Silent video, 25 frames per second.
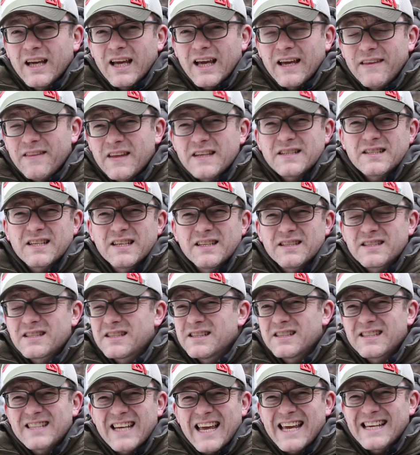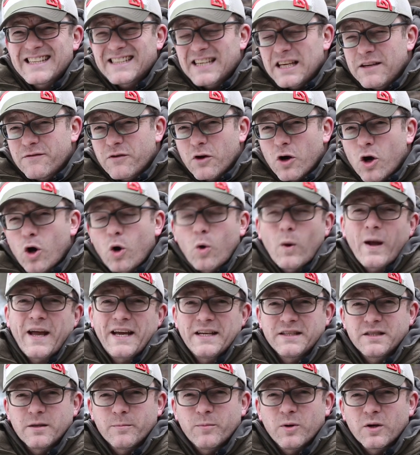In this instance, it's even
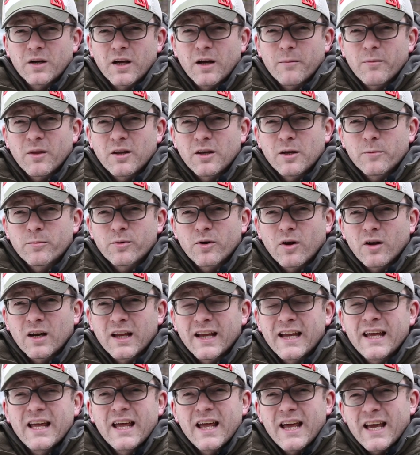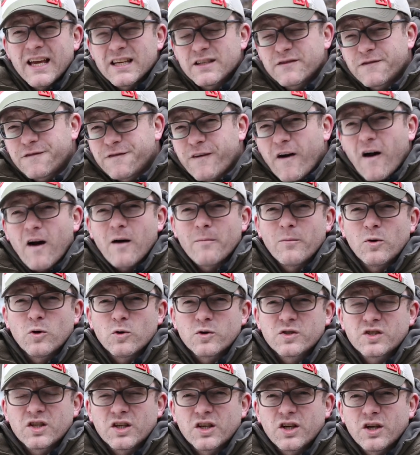quicker to put up than a brolly, it's far
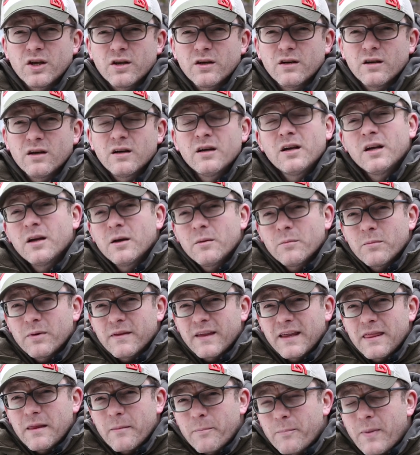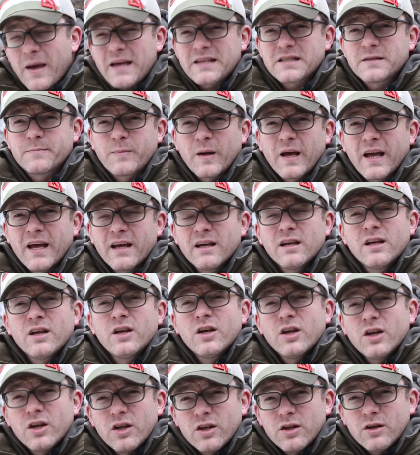more secure, but then the best bit,
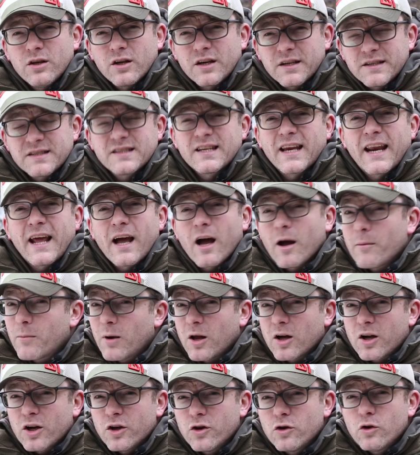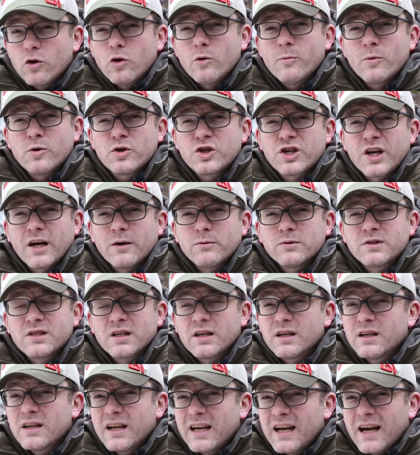you can set it up like a normal
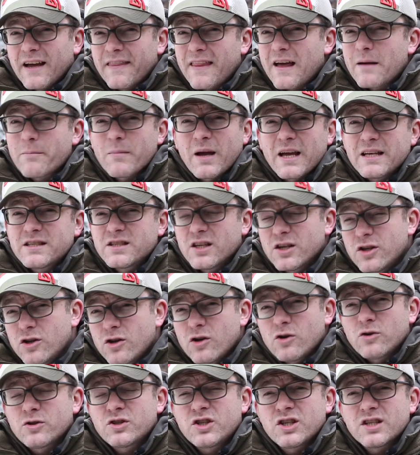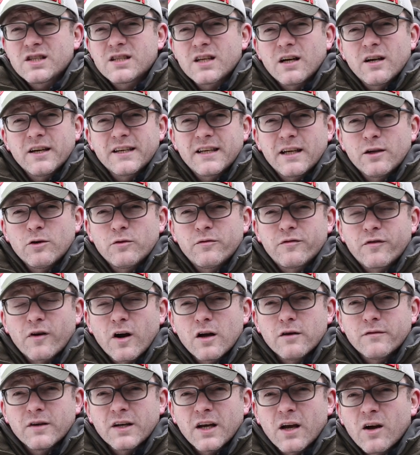shelter and that makes it not just ideal for
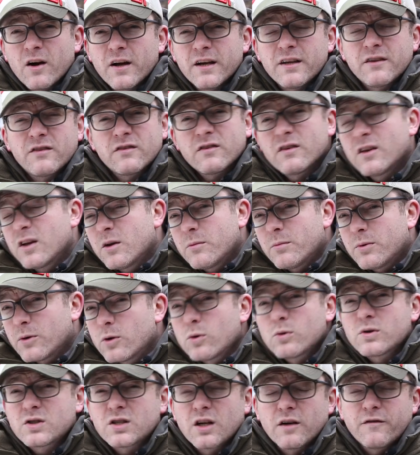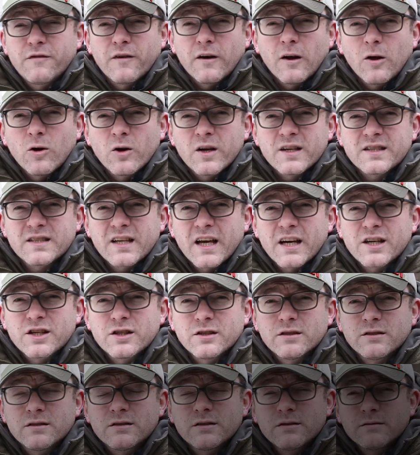overnights, but also for longer
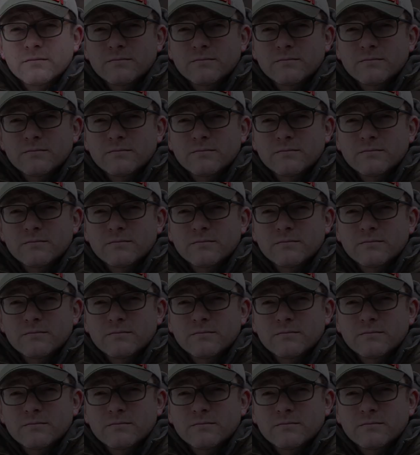sessions.